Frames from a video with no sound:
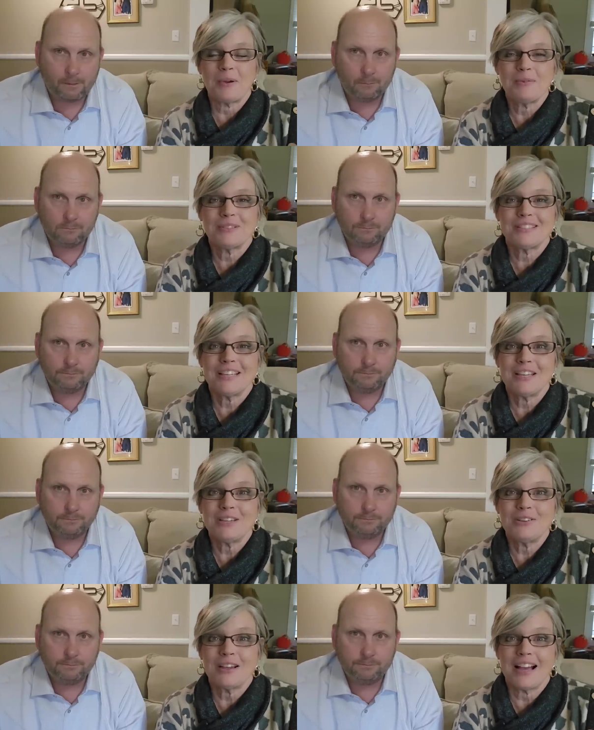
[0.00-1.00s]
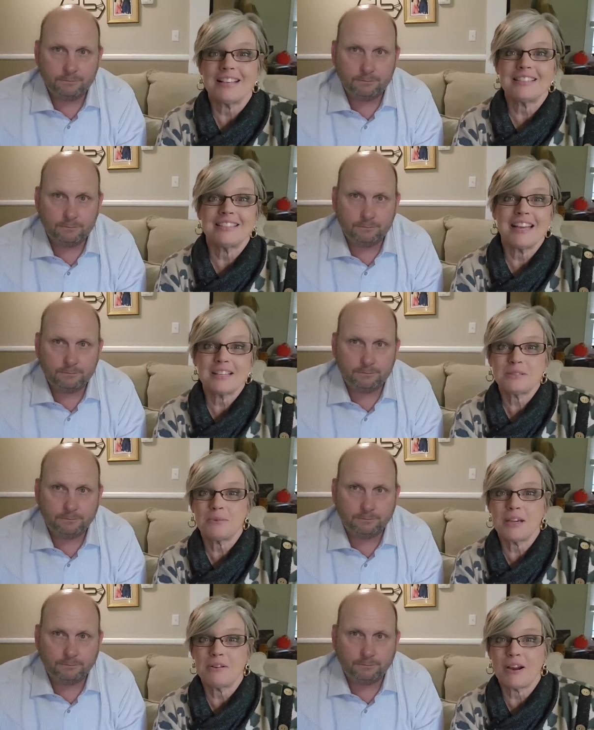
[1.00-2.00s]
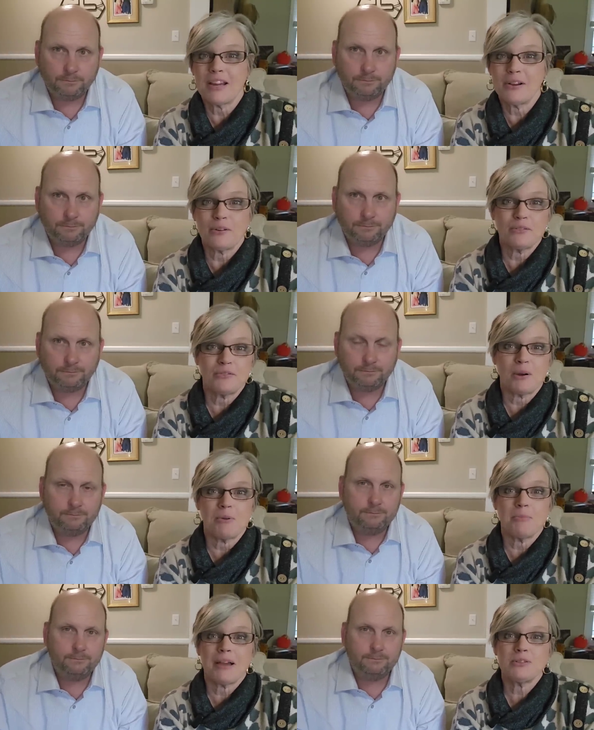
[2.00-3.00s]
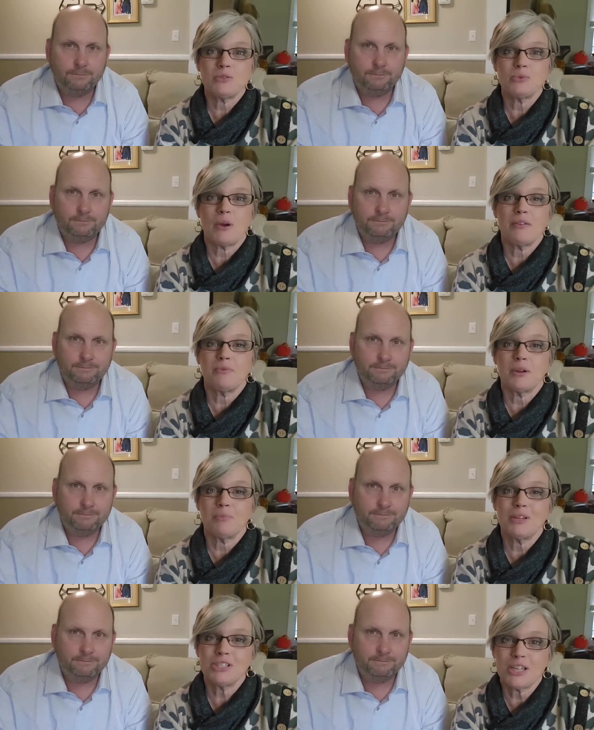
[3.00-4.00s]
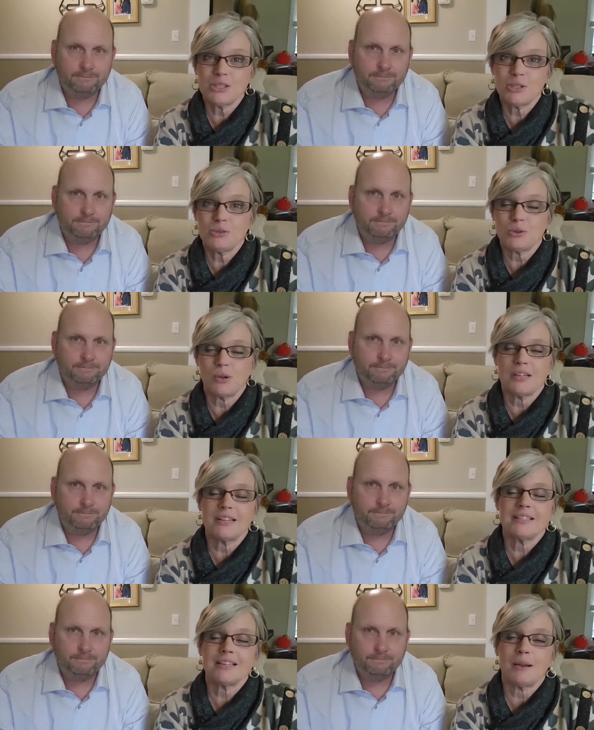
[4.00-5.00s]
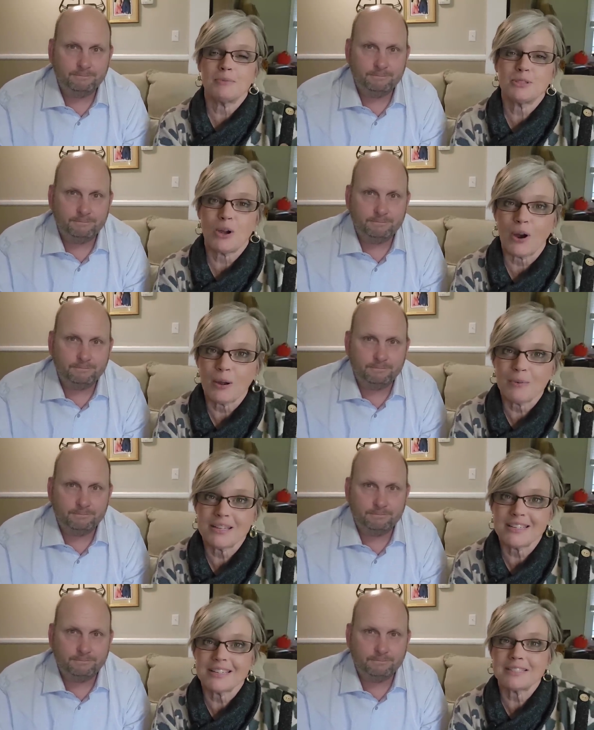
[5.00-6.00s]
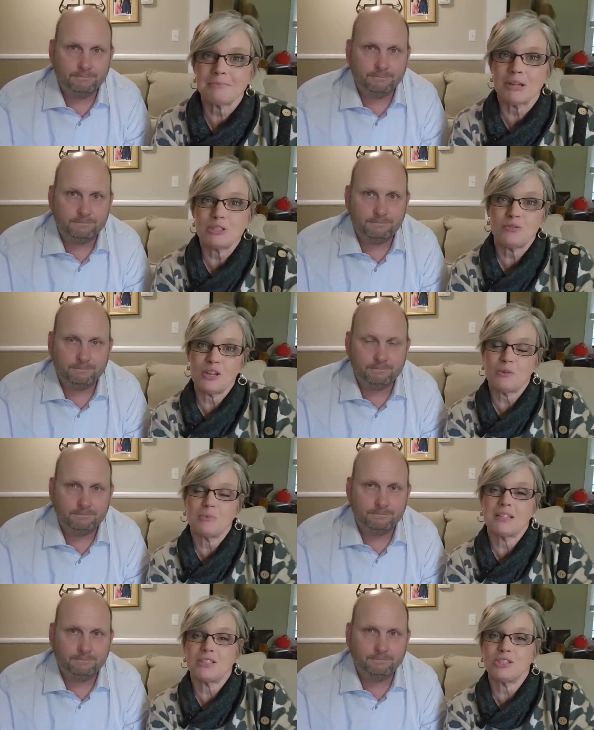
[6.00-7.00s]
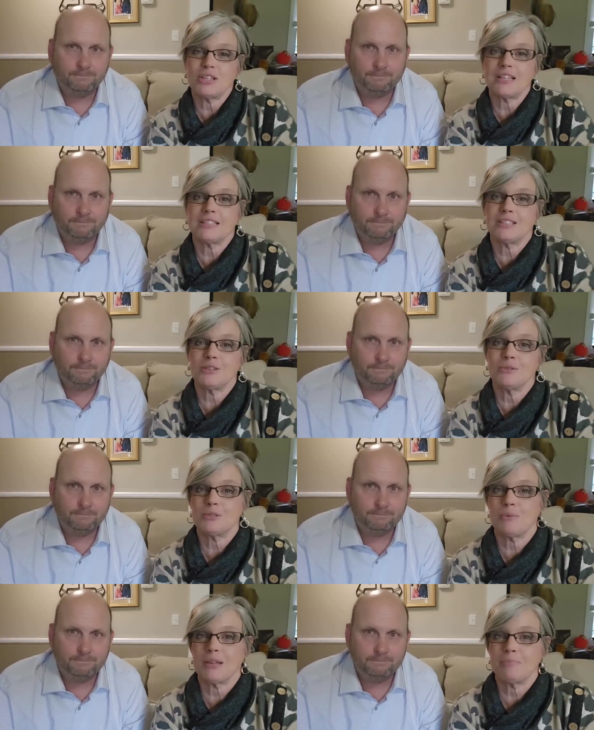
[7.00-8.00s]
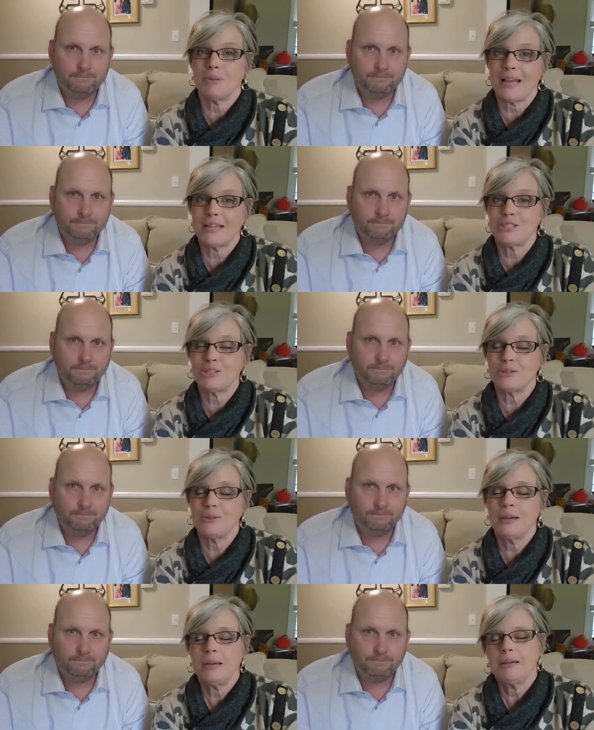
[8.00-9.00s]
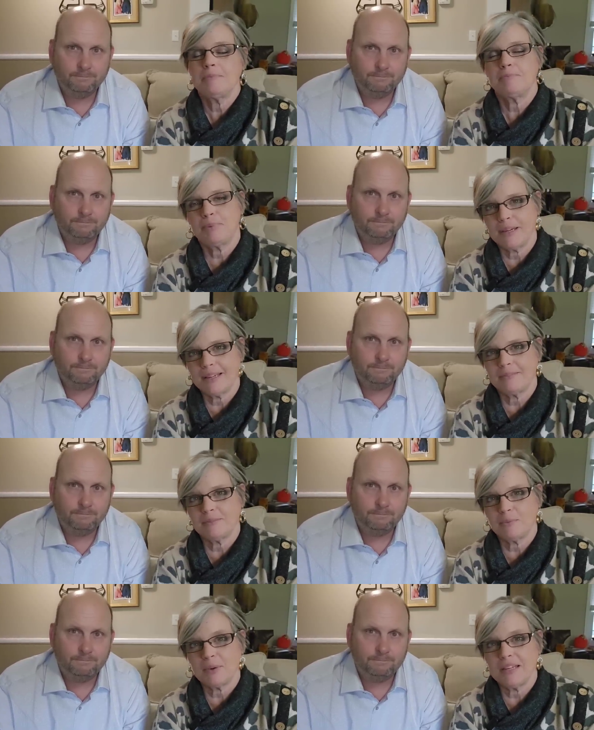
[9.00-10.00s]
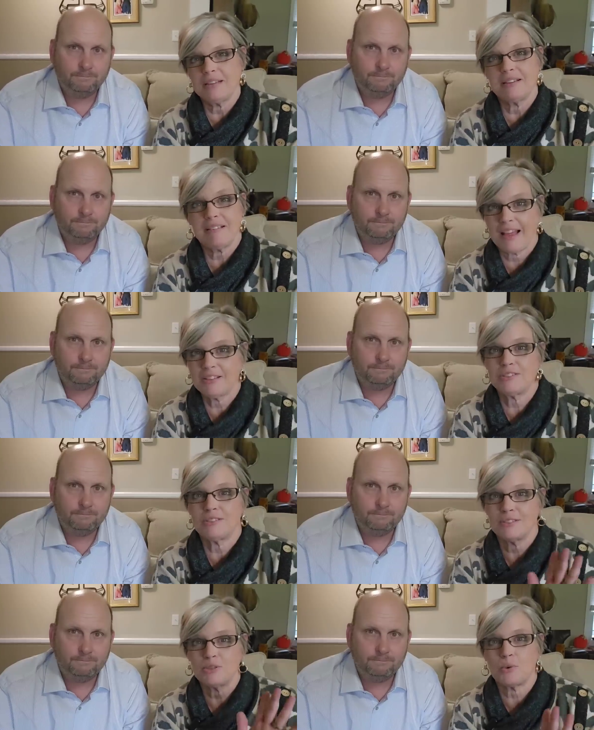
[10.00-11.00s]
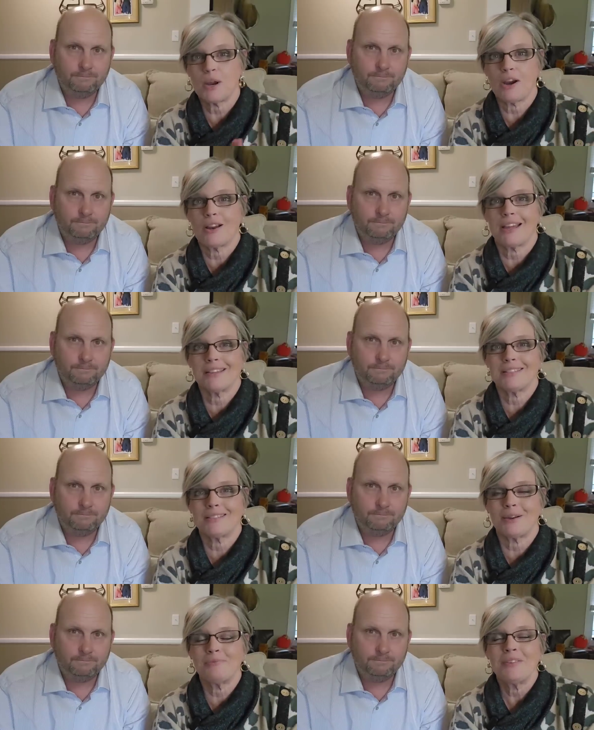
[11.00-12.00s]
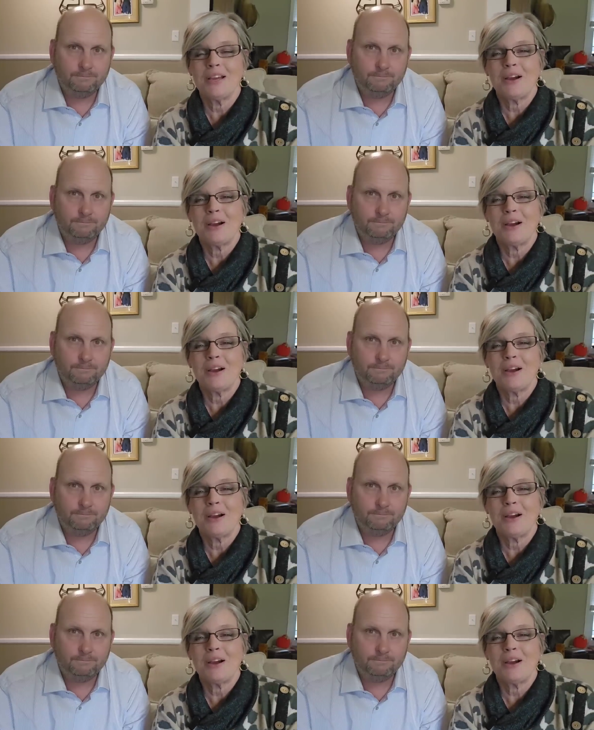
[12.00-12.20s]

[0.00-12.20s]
Speaker 1: we will see you guys next week right here on the Farming Pastor's Wife. We appreciate you joining us. I'm sorry we didn't get as much filmed at the chicken stew as we had planned to, but we had to enjoy our guests. So,